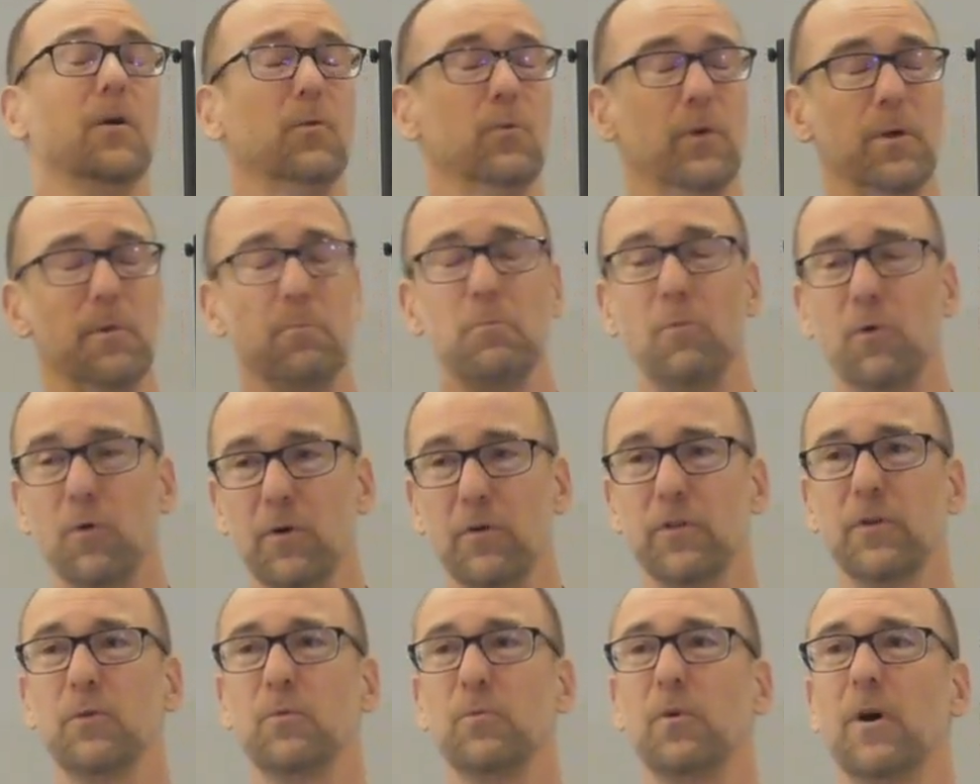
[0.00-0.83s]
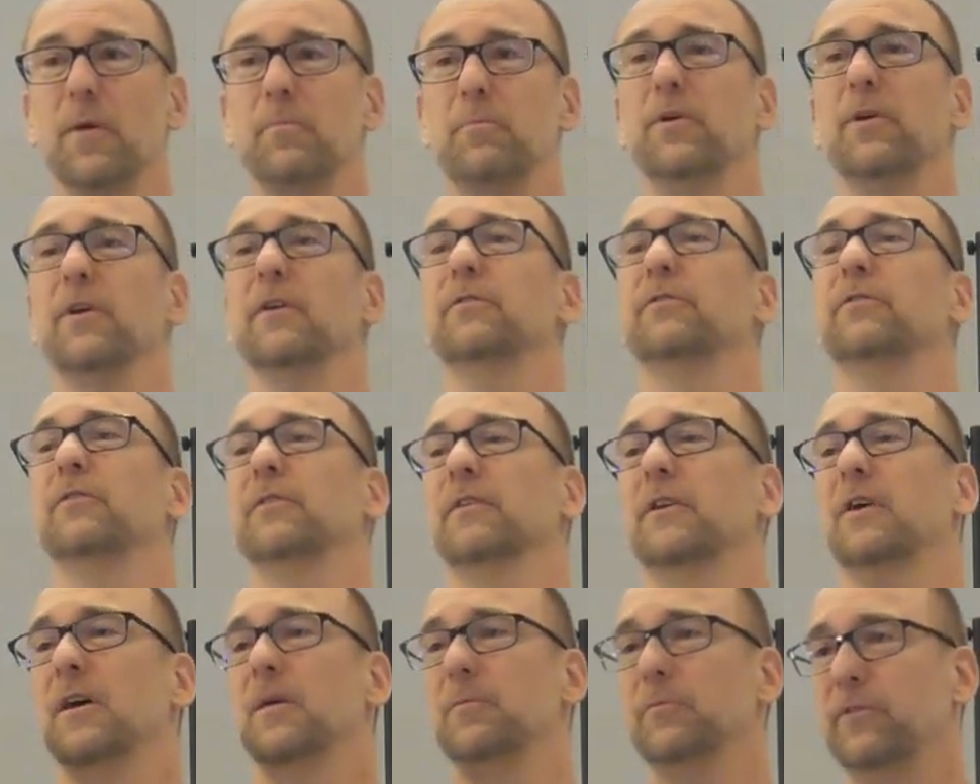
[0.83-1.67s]
when more than one
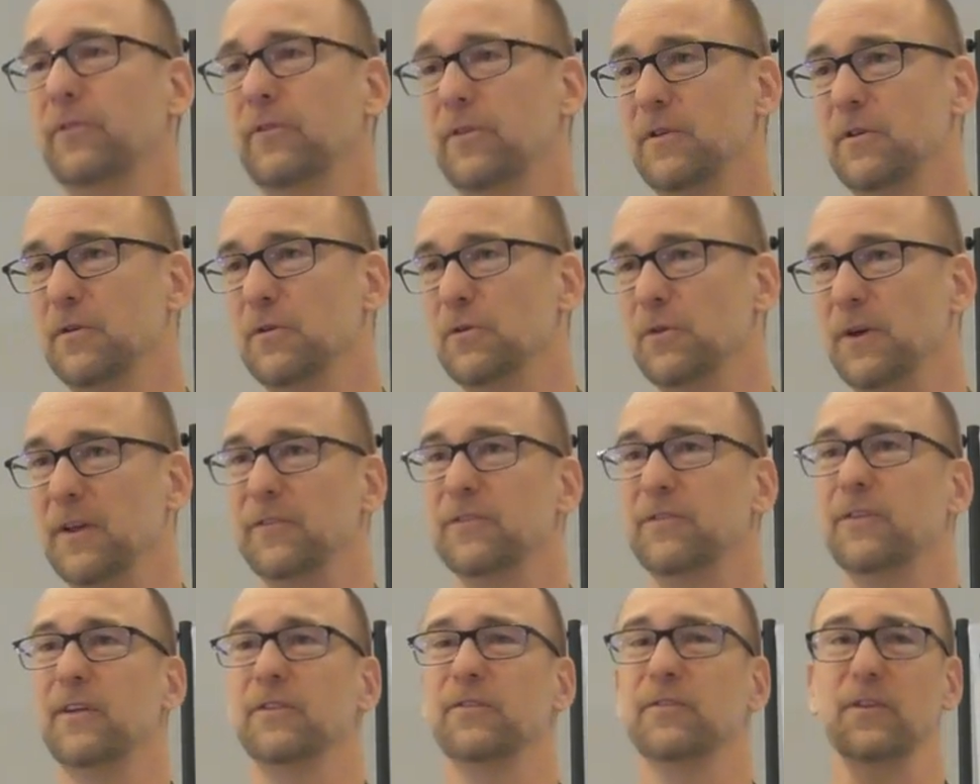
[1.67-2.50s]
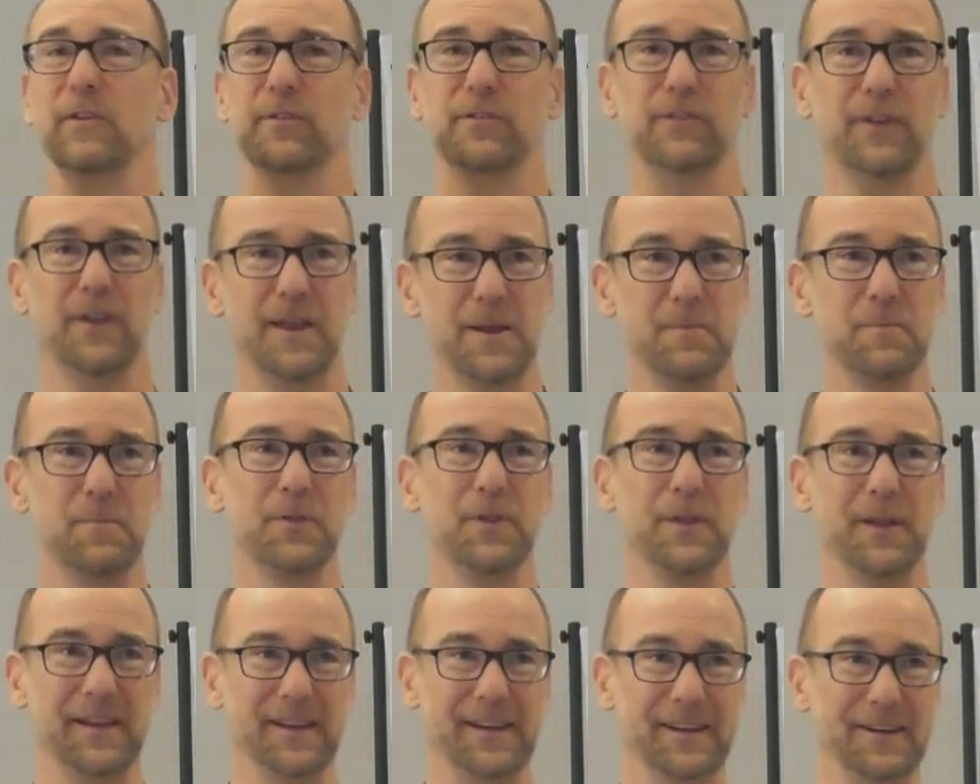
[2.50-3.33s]
person comes to you and says the same
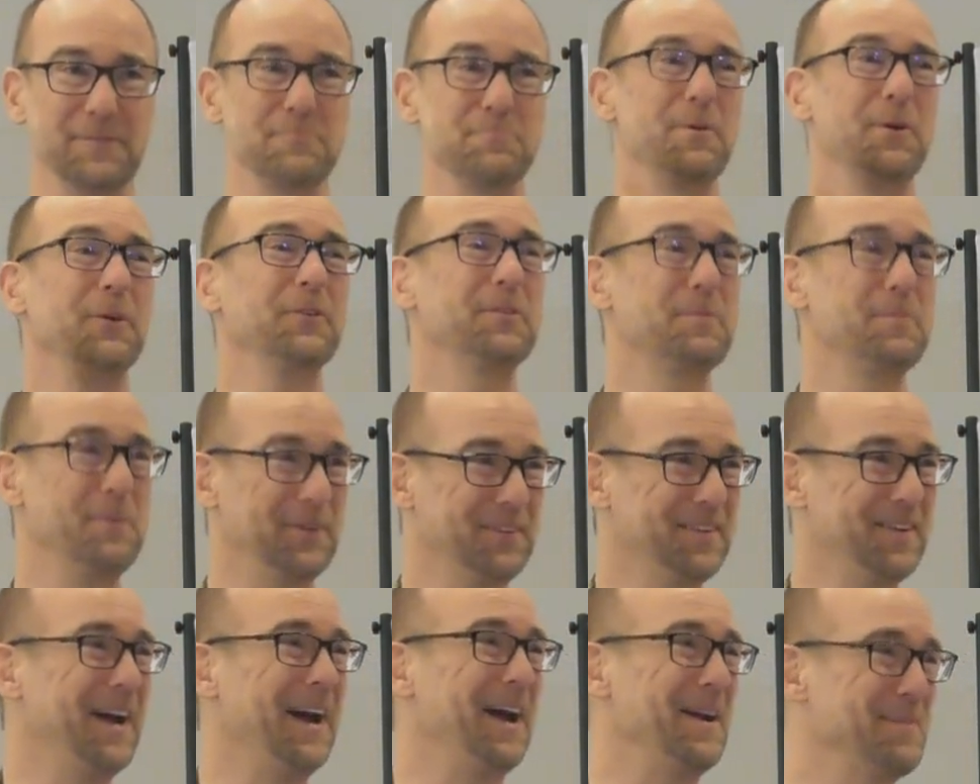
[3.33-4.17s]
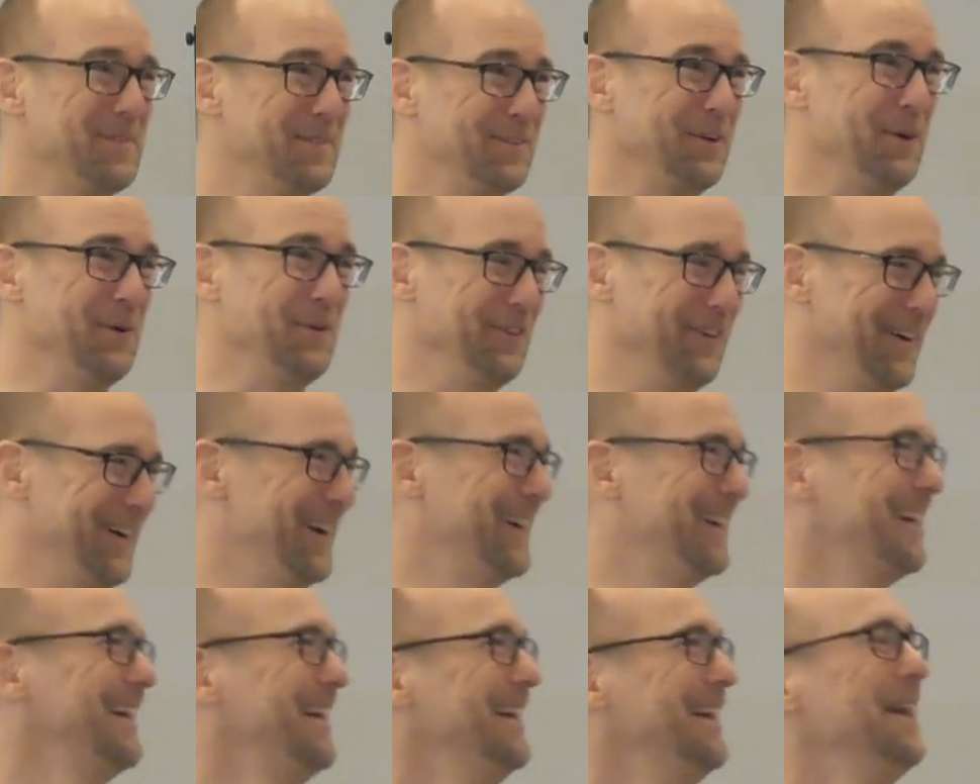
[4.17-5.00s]
thing multiple times
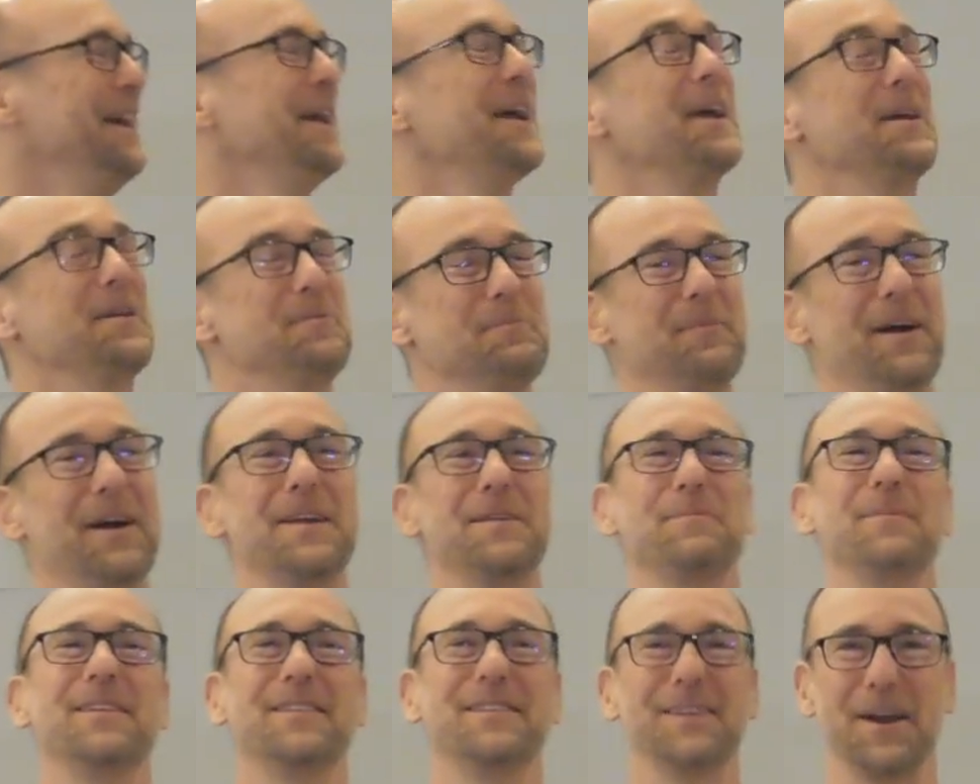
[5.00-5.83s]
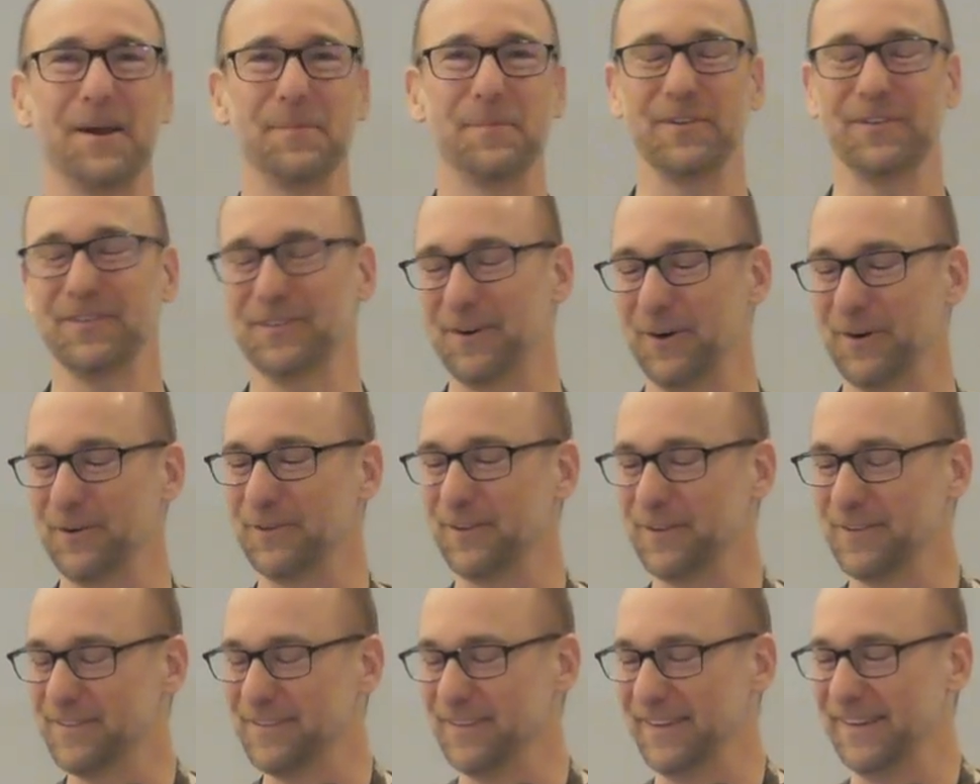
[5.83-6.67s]
over, it might be time to start
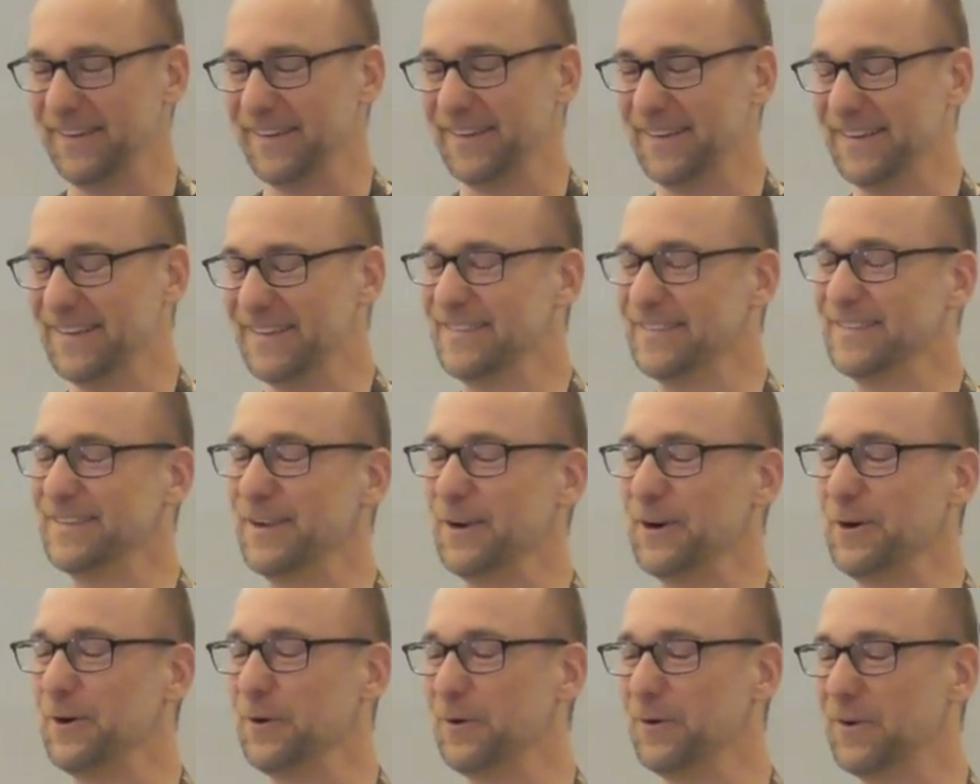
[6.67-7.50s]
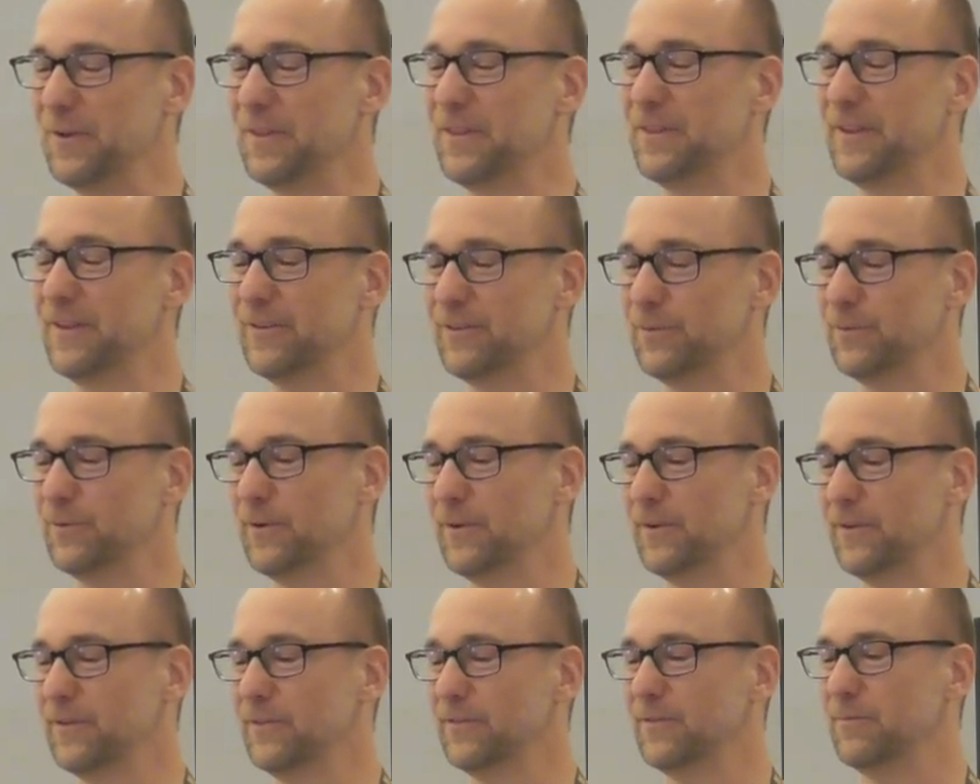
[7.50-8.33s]
listening. So, this
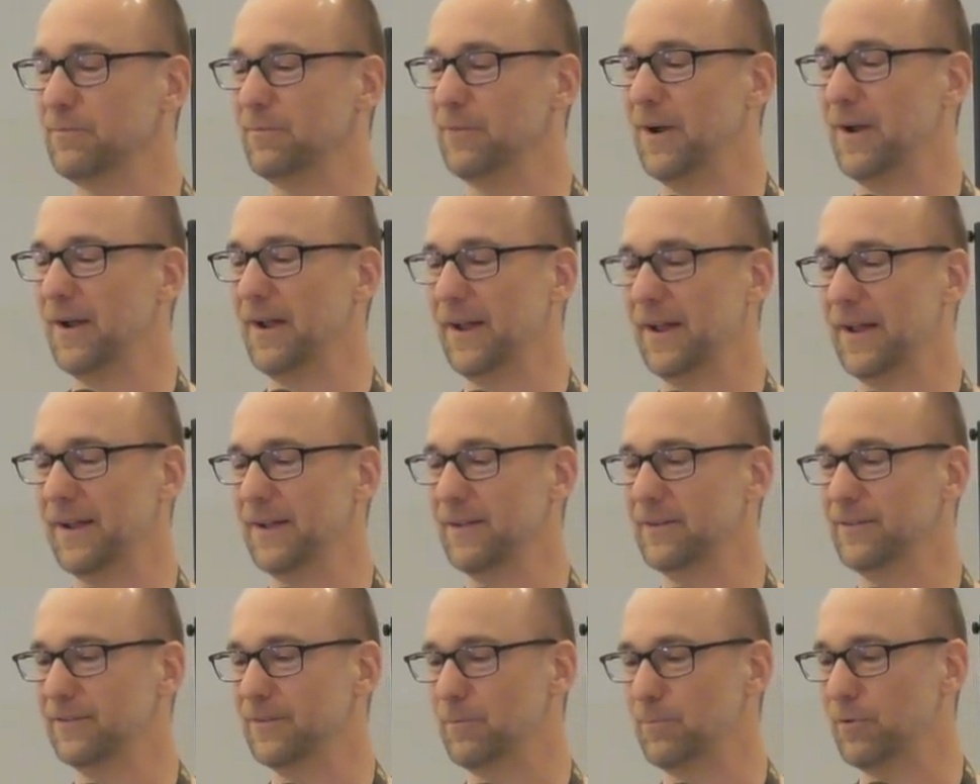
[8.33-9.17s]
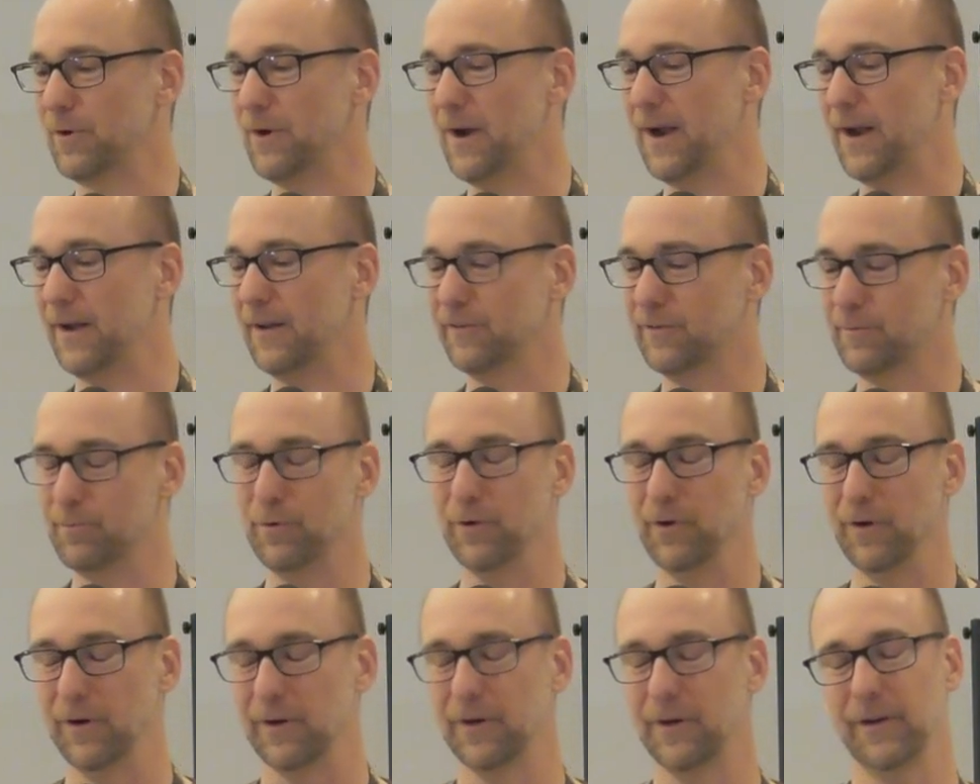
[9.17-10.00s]
was my surprise
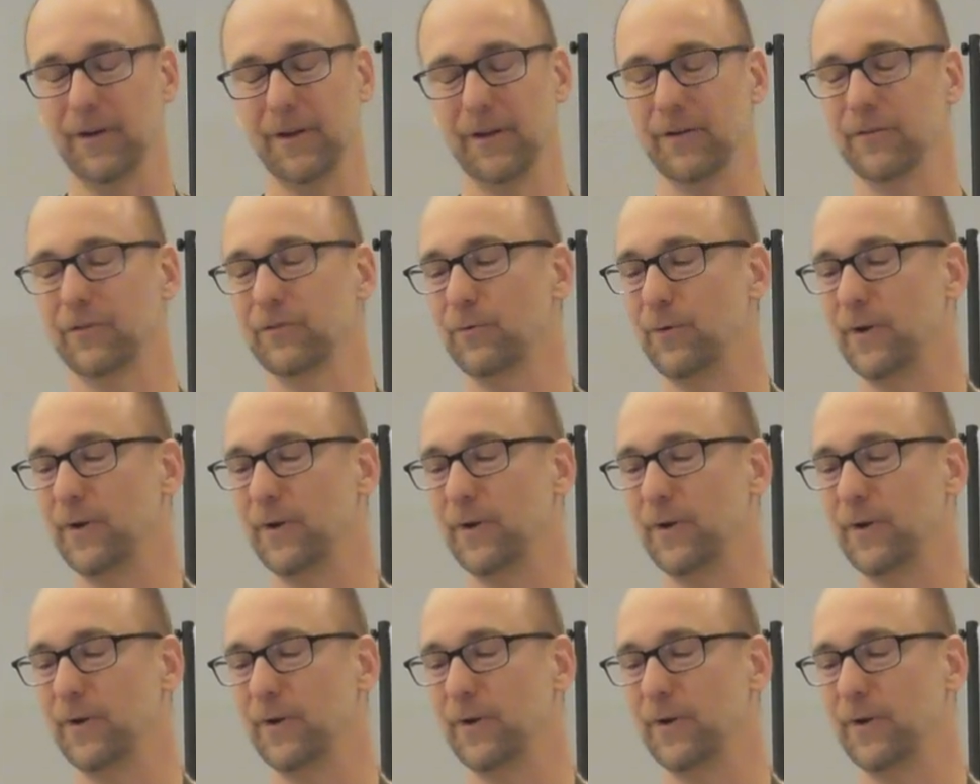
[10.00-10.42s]
book in